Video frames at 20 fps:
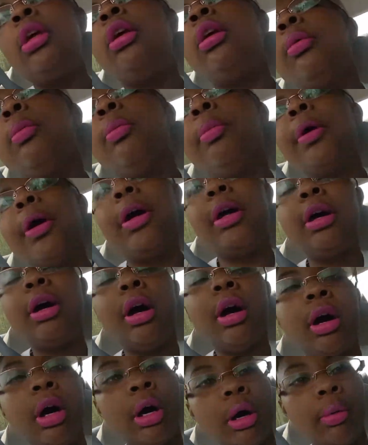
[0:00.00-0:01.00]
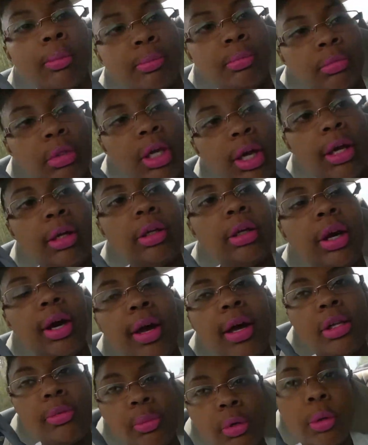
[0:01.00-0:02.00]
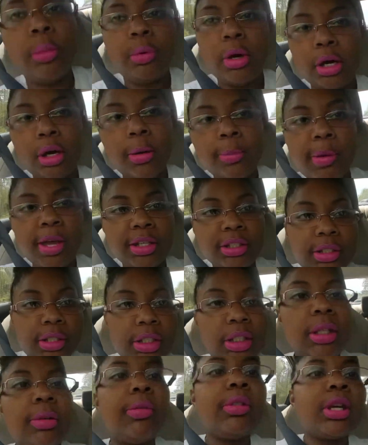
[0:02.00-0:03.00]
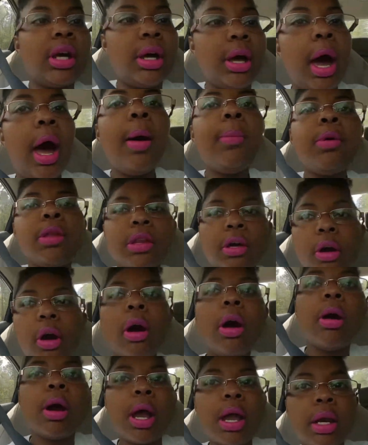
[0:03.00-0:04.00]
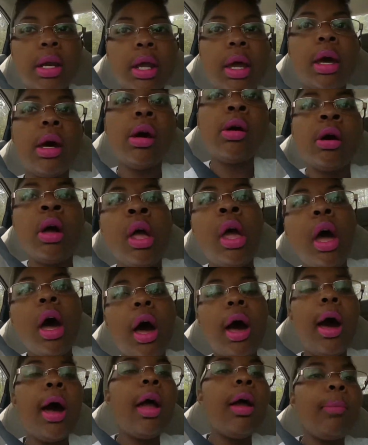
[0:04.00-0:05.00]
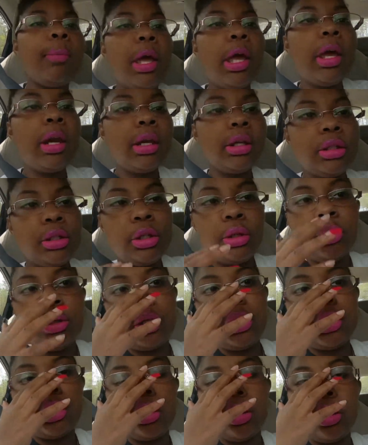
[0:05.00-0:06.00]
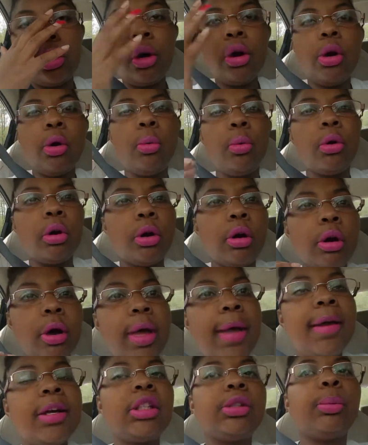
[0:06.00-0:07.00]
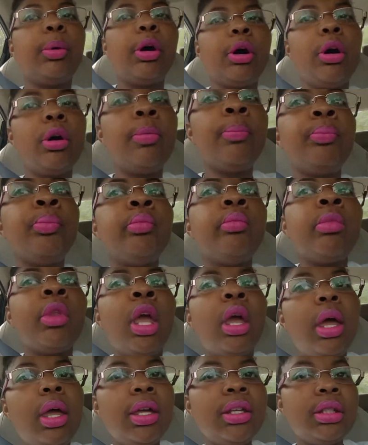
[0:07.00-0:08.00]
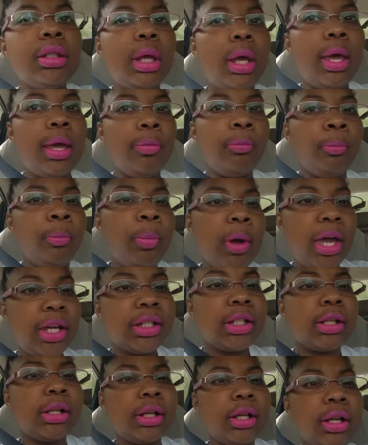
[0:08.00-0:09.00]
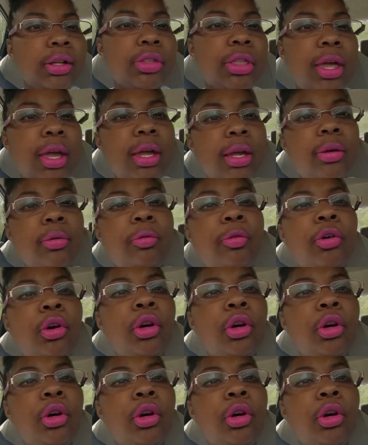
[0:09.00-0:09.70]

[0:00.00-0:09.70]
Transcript: But, um, yeah, you guys, but welcome back to this David Time. I'm in the car right now. I am heading to this Girl World Expo. It's a, basically a thing for